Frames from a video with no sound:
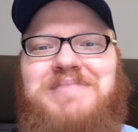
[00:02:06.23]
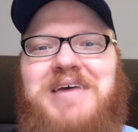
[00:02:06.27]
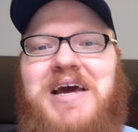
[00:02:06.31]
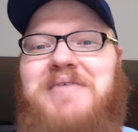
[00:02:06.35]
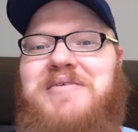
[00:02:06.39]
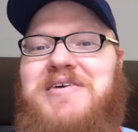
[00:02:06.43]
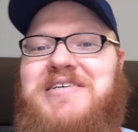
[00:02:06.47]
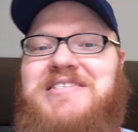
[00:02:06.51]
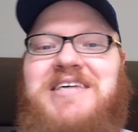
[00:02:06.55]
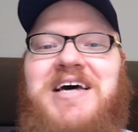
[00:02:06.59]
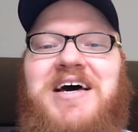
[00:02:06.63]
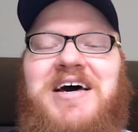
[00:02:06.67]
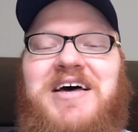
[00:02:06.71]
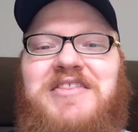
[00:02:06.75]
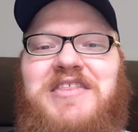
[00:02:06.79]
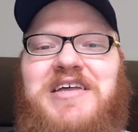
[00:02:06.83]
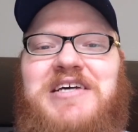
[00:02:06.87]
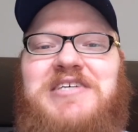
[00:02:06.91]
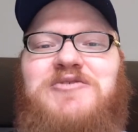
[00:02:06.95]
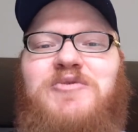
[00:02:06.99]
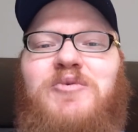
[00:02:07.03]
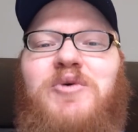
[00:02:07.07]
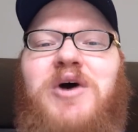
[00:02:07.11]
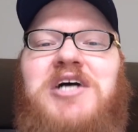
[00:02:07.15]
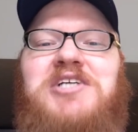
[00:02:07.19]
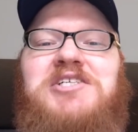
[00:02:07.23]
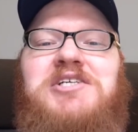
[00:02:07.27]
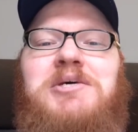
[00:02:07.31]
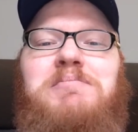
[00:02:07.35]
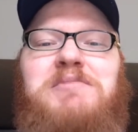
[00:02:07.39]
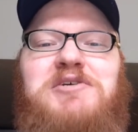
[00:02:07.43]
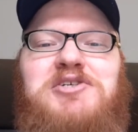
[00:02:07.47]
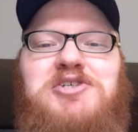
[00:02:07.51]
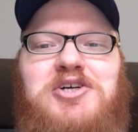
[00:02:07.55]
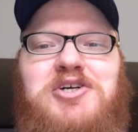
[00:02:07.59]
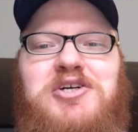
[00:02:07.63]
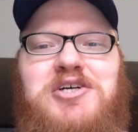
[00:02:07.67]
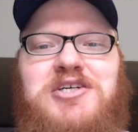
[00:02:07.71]
Anyways, thanks for watching. Be
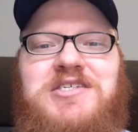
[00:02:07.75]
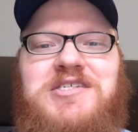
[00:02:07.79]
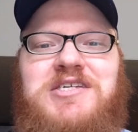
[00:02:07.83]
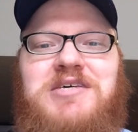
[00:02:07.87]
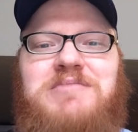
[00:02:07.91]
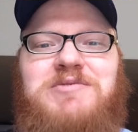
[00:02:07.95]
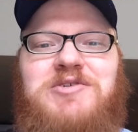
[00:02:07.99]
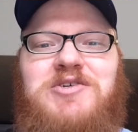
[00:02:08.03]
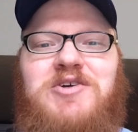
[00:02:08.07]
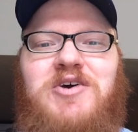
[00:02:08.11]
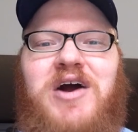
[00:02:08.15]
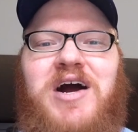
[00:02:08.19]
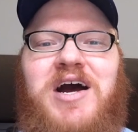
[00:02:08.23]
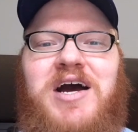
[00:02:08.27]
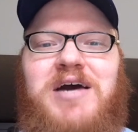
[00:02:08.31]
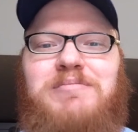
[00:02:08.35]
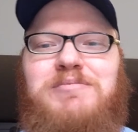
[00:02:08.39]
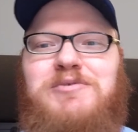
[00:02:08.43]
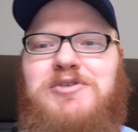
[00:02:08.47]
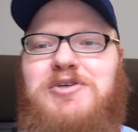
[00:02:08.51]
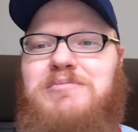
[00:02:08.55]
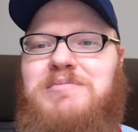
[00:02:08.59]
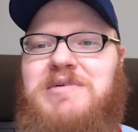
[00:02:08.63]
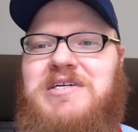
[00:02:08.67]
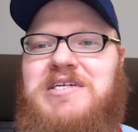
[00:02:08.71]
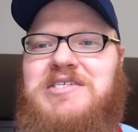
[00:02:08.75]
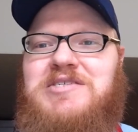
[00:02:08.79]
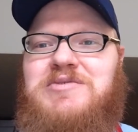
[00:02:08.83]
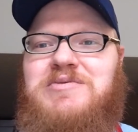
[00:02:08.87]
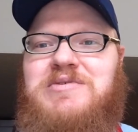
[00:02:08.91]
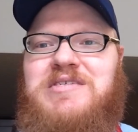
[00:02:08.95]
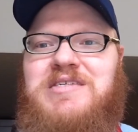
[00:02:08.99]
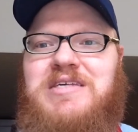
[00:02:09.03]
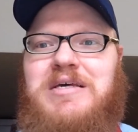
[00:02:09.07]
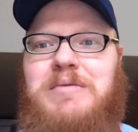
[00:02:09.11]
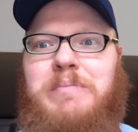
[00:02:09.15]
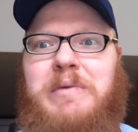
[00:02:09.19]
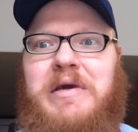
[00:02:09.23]
sure to subscribe. 2 minutes with
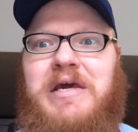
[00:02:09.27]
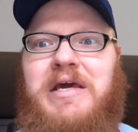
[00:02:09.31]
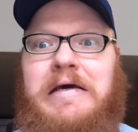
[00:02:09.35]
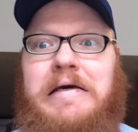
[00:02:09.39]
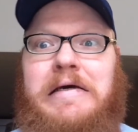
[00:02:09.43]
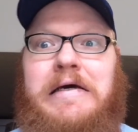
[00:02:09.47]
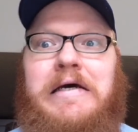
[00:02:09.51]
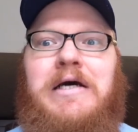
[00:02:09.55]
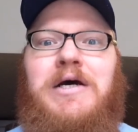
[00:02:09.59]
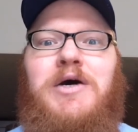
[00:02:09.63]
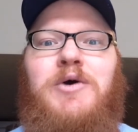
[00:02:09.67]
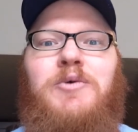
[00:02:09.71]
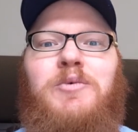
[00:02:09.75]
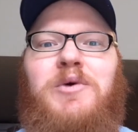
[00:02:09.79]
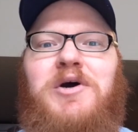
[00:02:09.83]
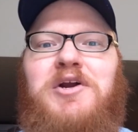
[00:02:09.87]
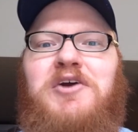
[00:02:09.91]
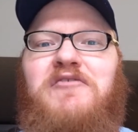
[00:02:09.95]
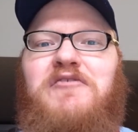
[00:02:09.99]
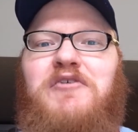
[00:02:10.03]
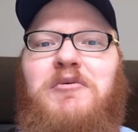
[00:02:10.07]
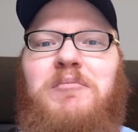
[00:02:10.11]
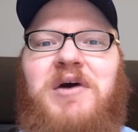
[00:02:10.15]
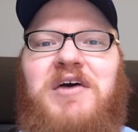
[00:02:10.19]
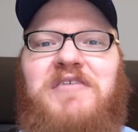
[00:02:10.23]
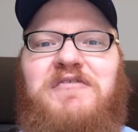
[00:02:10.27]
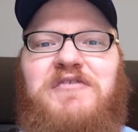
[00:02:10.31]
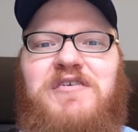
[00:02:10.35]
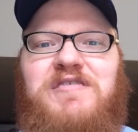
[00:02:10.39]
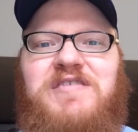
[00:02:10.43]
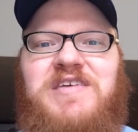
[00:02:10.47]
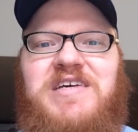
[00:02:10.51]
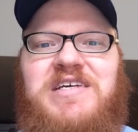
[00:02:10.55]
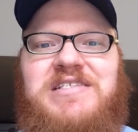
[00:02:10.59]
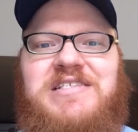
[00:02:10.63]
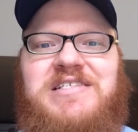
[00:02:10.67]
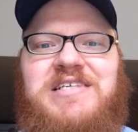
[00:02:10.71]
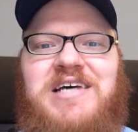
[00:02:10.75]
Skippy went over by
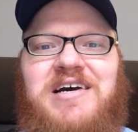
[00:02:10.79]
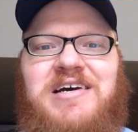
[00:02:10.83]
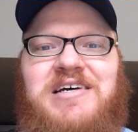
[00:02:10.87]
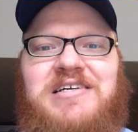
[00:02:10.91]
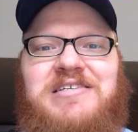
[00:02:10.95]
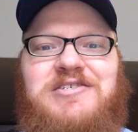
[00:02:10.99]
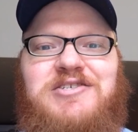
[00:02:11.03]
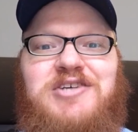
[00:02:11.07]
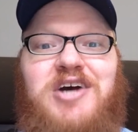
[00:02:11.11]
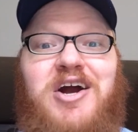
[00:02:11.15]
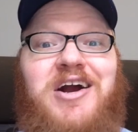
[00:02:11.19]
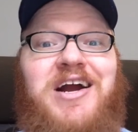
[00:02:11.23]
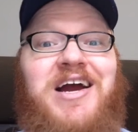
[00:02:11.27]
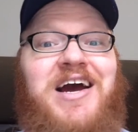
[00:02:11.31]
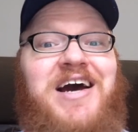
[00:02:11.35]
15 seconds. Sorry,